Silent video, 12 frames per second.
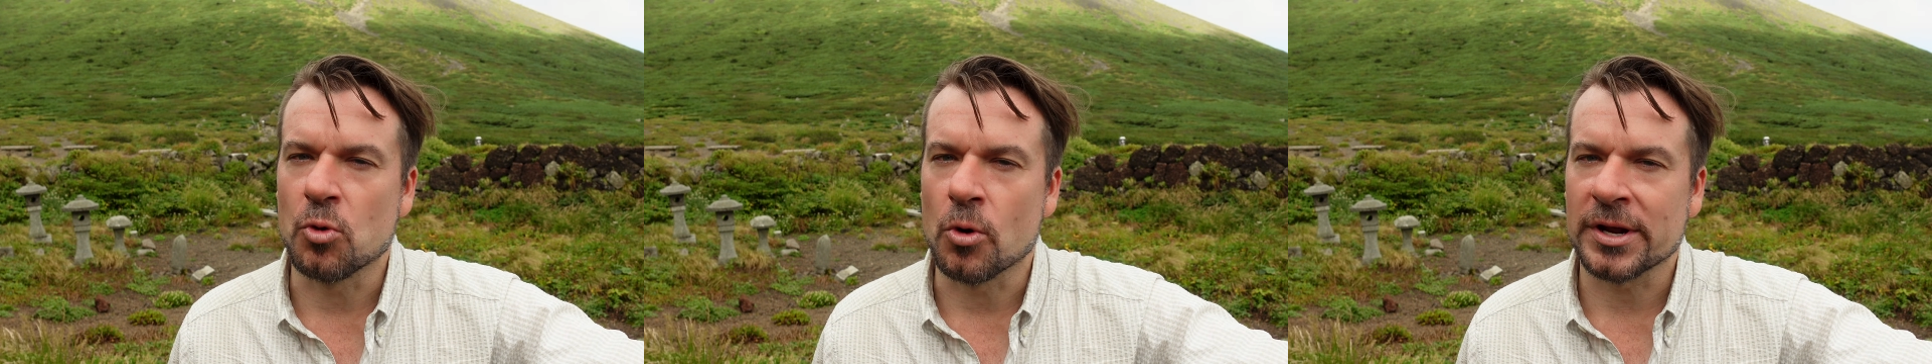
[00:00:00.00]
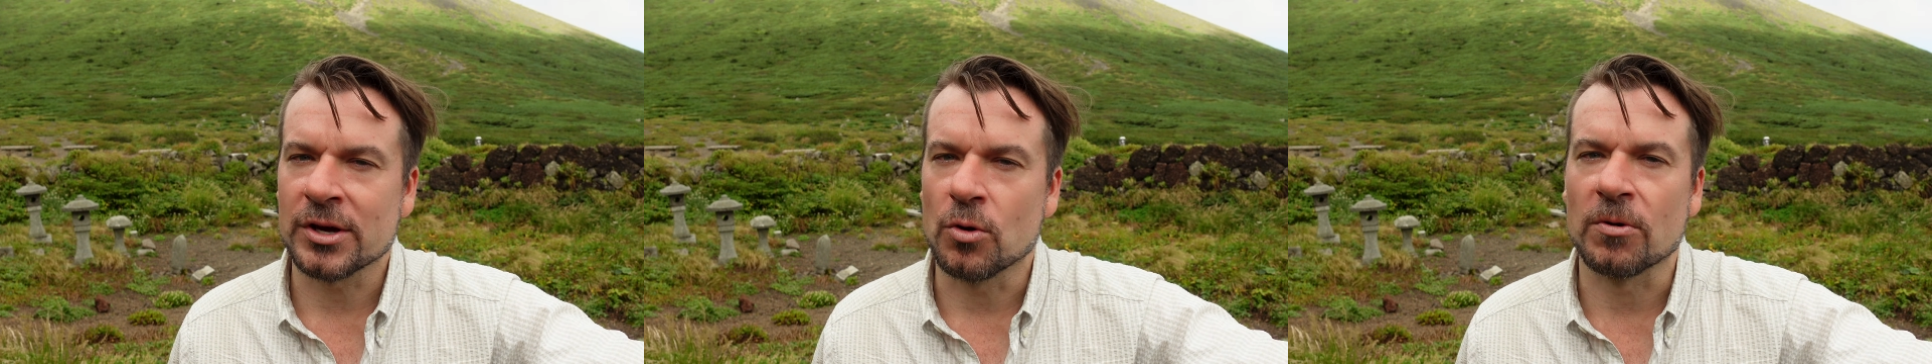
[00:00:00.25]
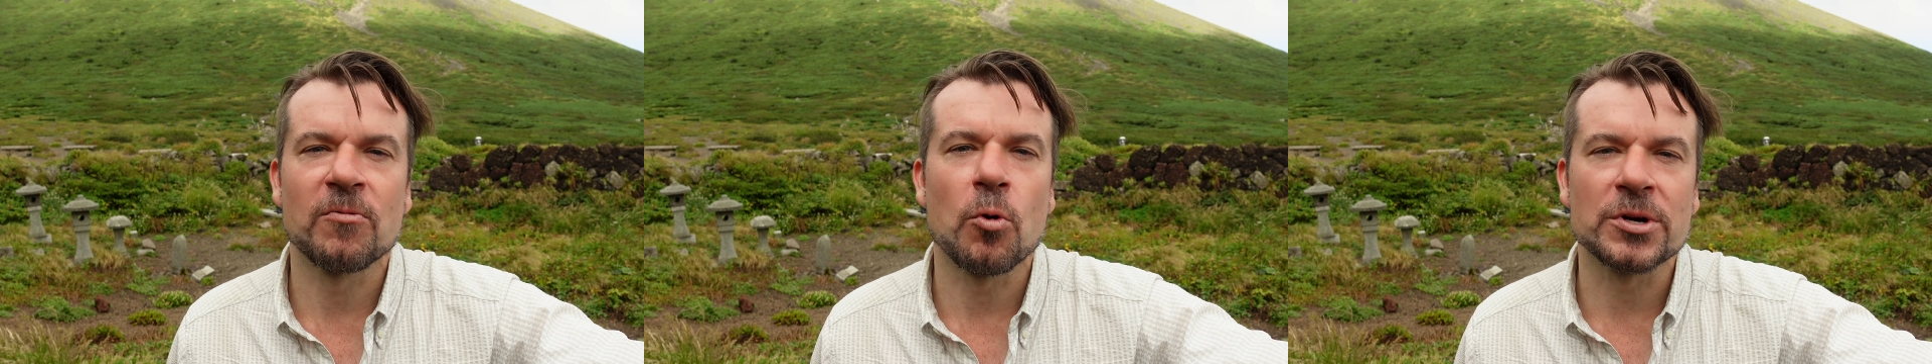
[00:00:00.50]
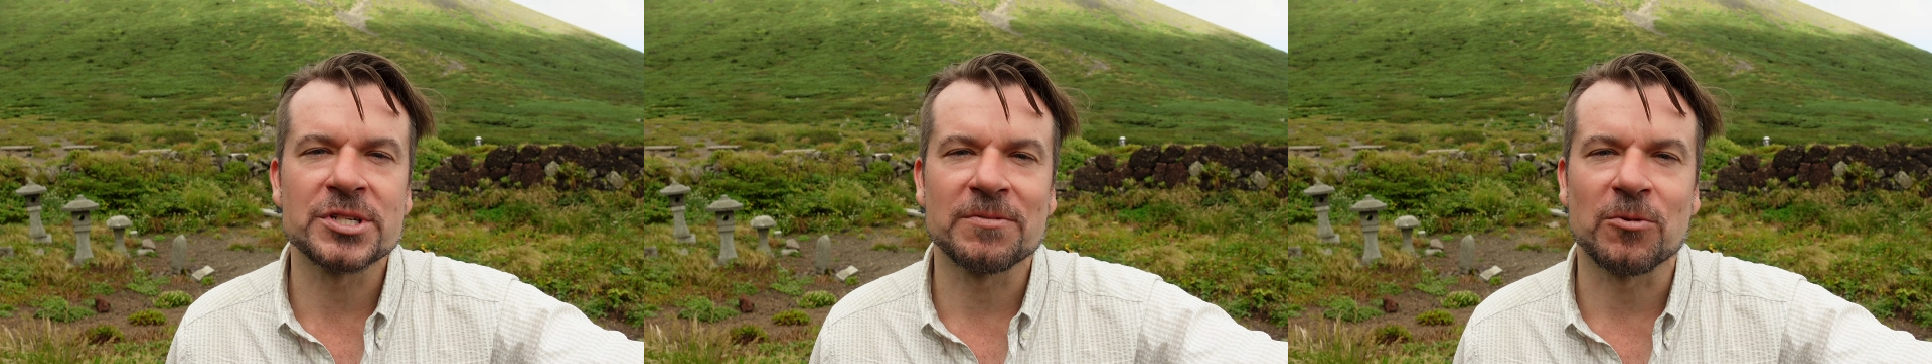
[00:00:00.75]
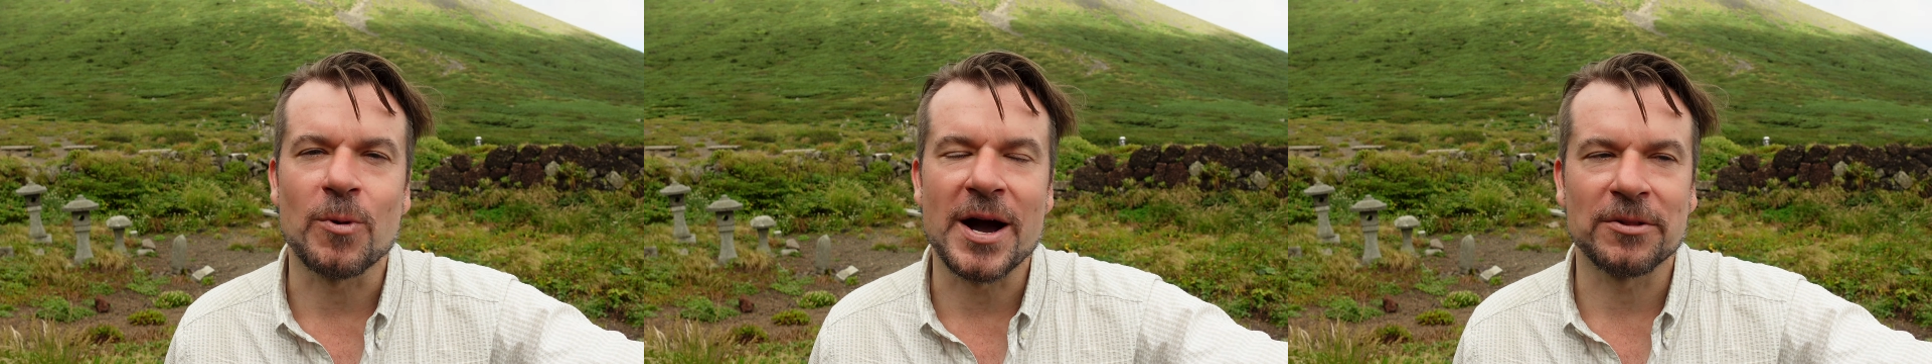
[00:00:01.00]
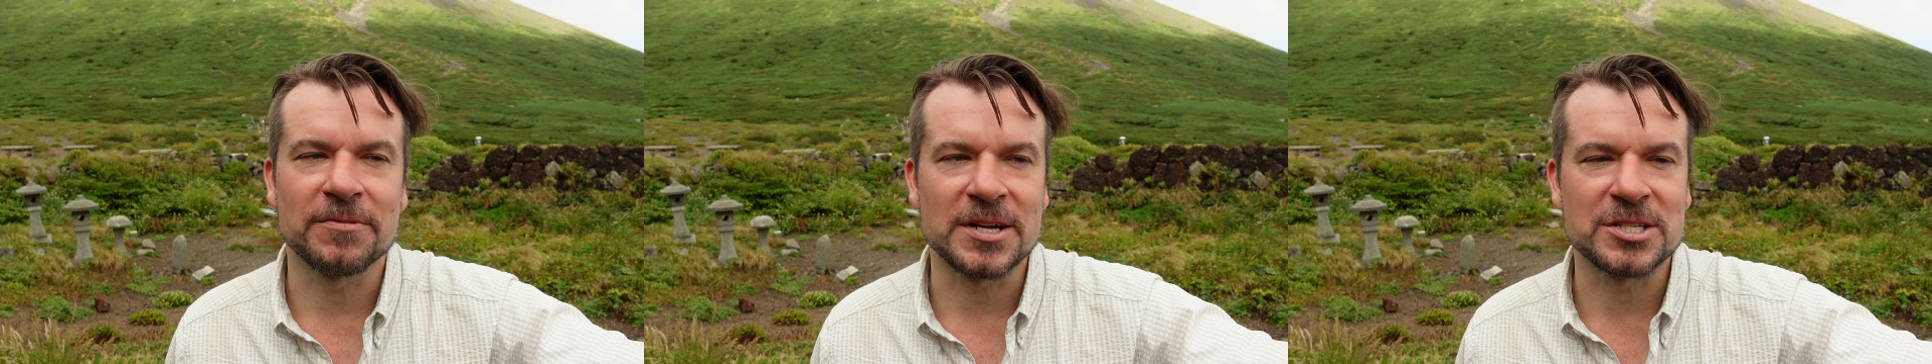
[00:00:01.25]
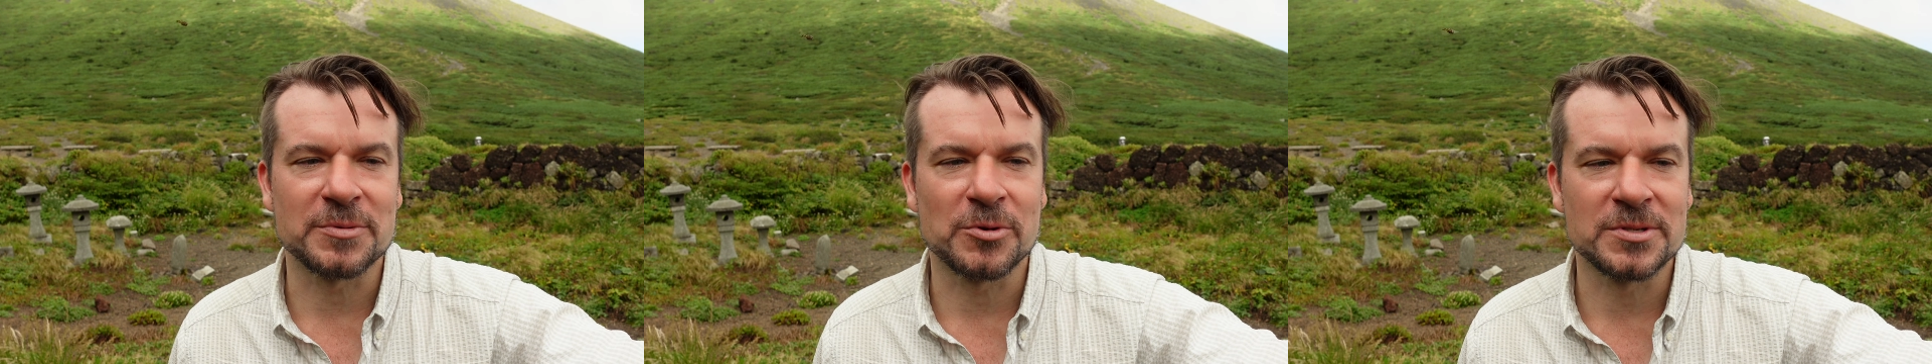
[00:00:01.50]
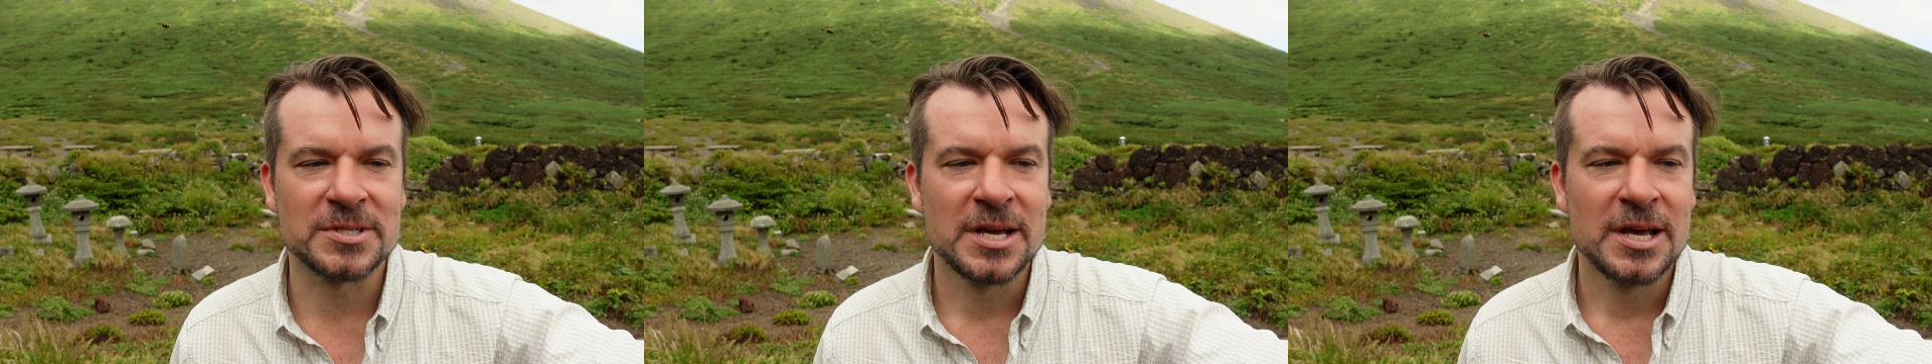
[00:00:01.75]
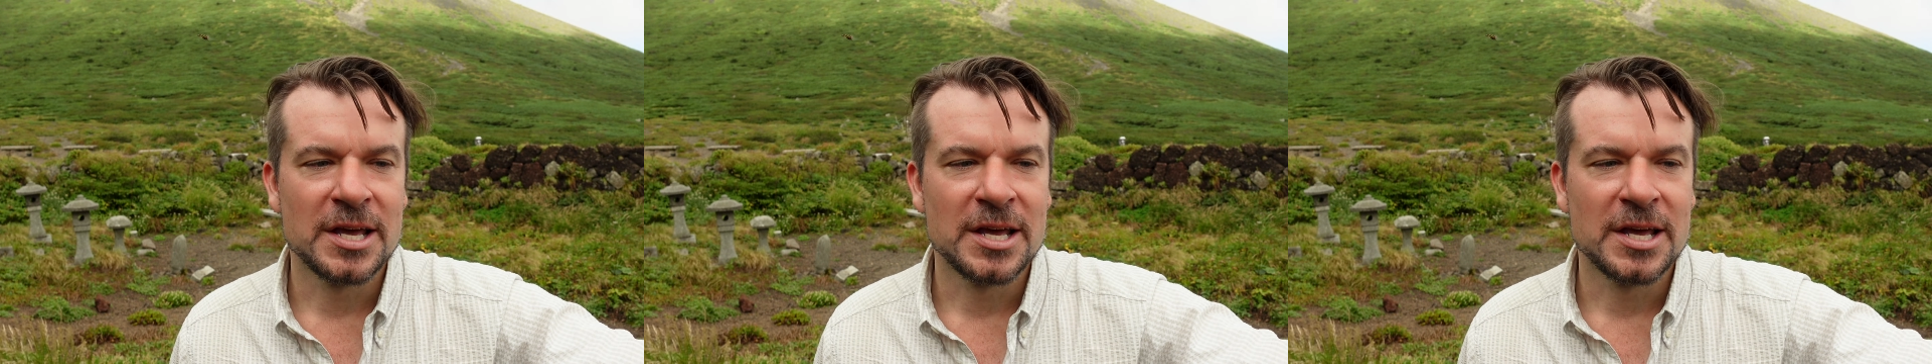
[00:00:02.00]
morning, or foraging for wild vegetables.